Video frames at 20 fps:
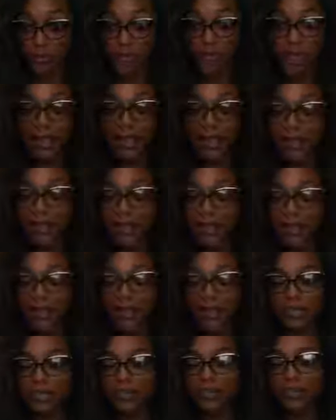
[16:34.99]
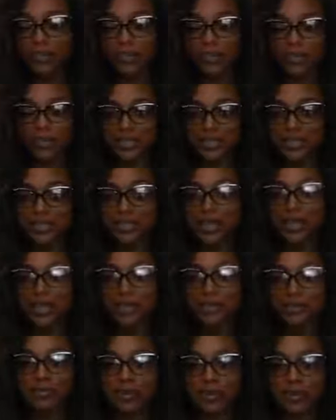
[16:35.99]
Like, we didn't even know where this
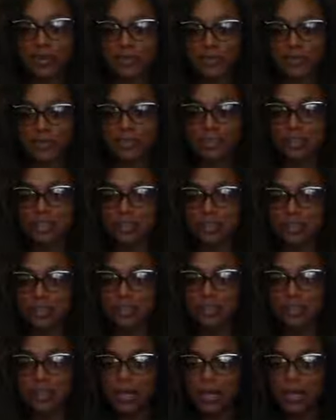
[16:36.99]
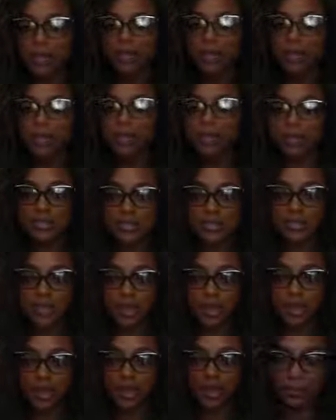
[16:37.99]
came from because it didn't seem like it warranted
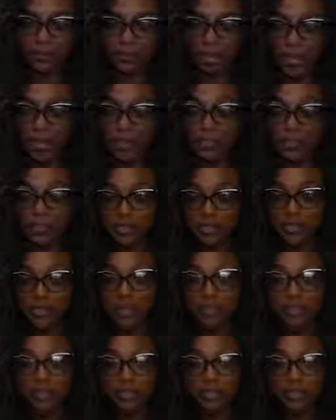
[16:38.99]
that kind of reaction.